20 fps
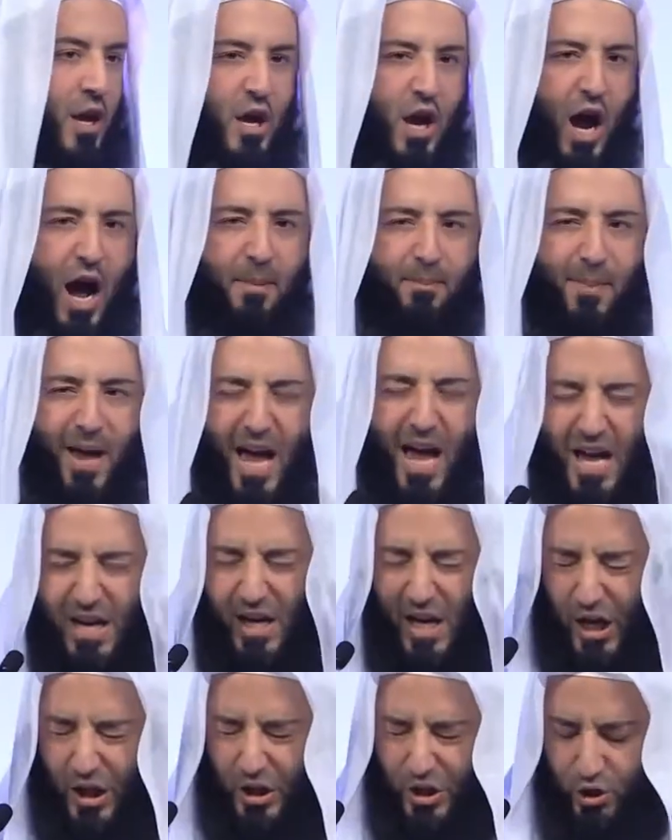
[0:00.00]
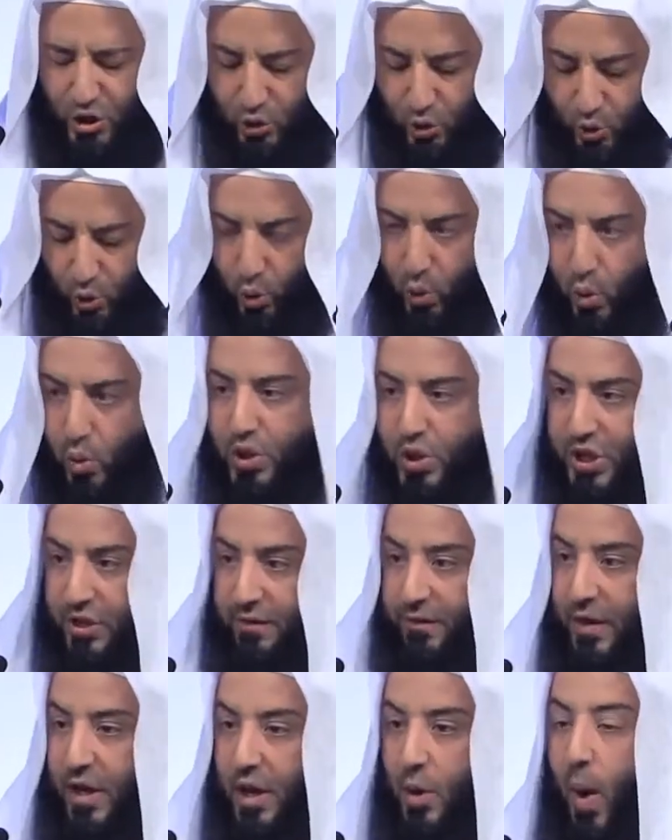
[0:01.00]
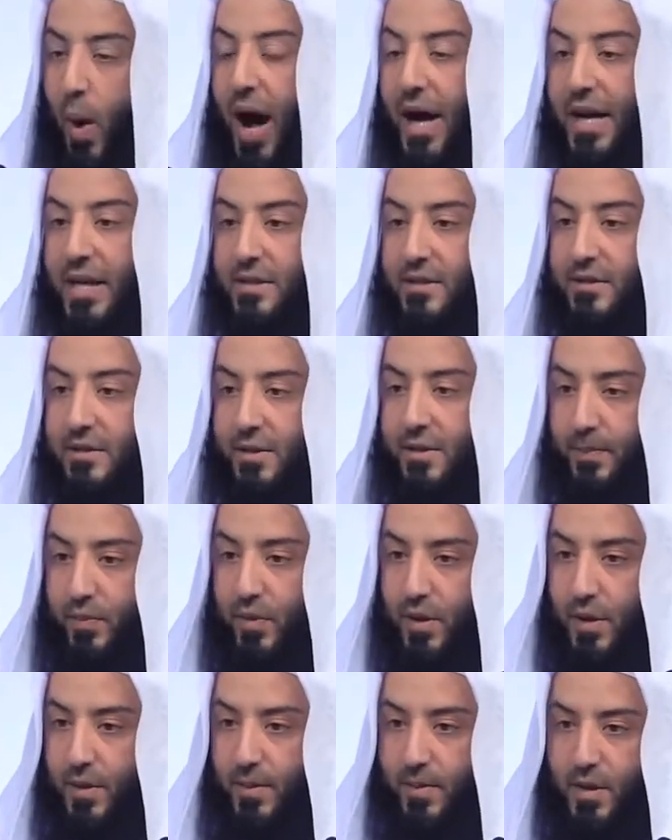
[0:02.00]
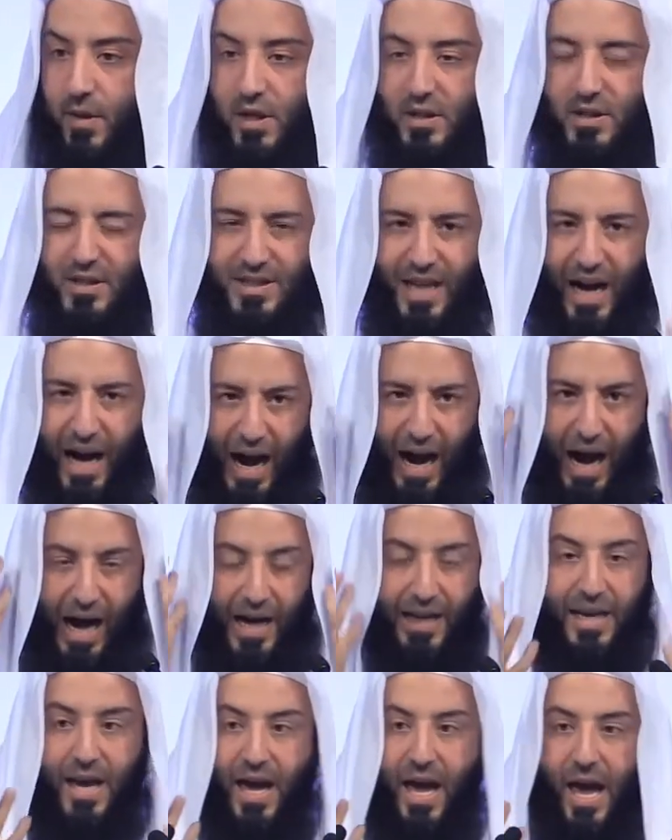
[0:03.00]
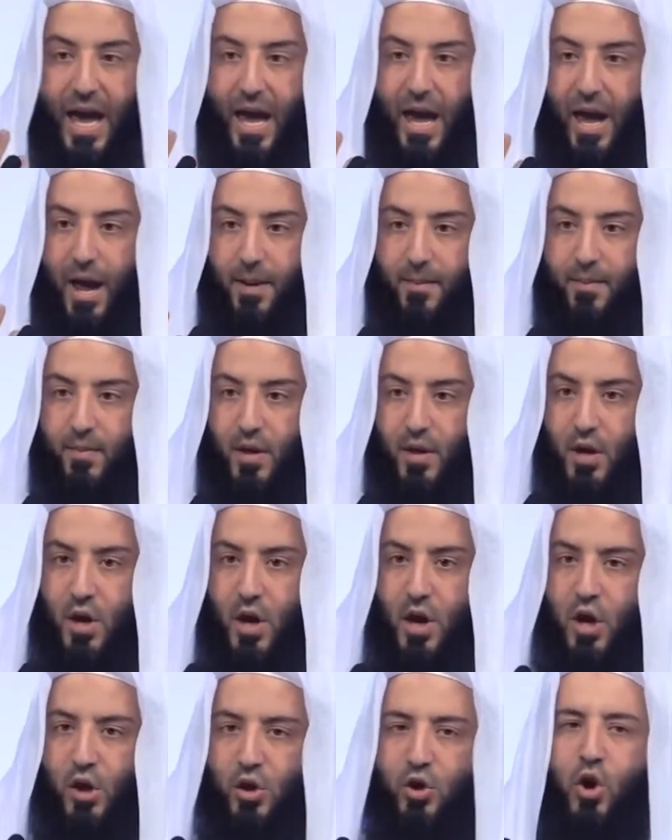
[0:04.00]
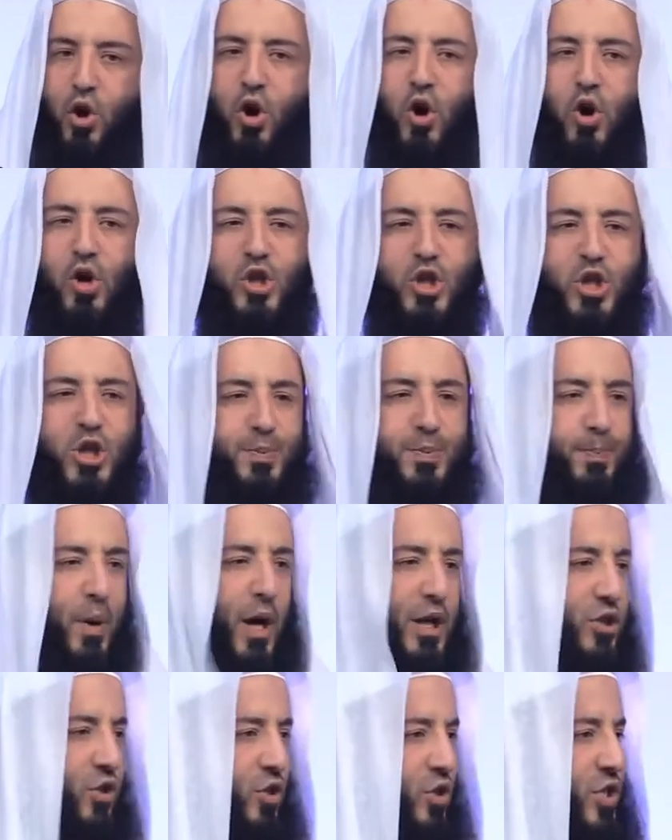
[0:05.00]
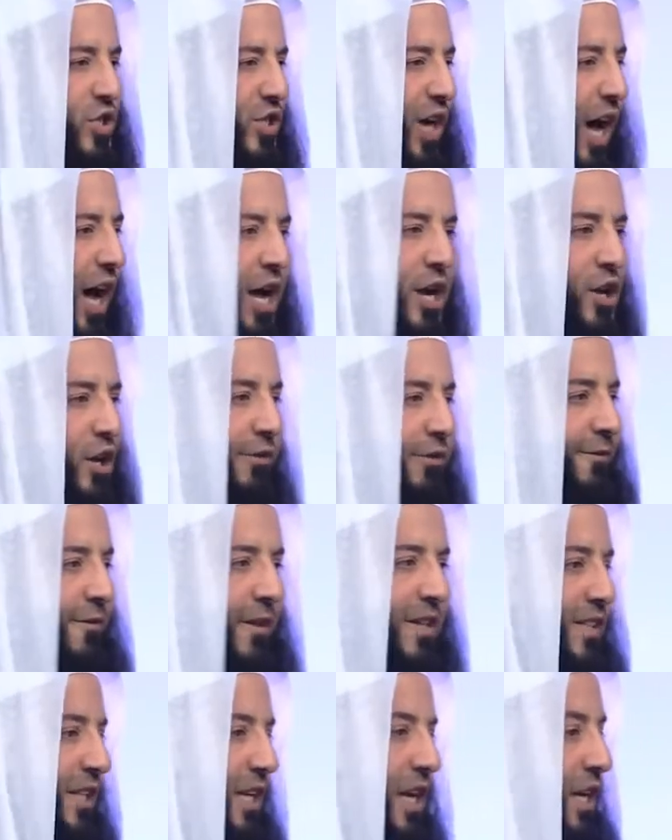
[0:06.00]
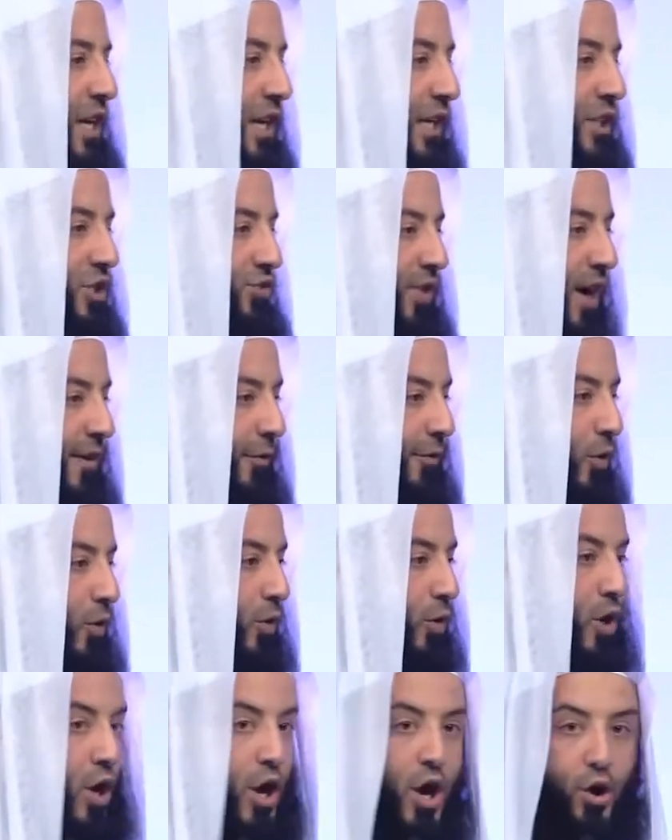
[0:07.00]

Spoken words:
A man exclusively white, dark hair, no spot or sign of fatigue and travel.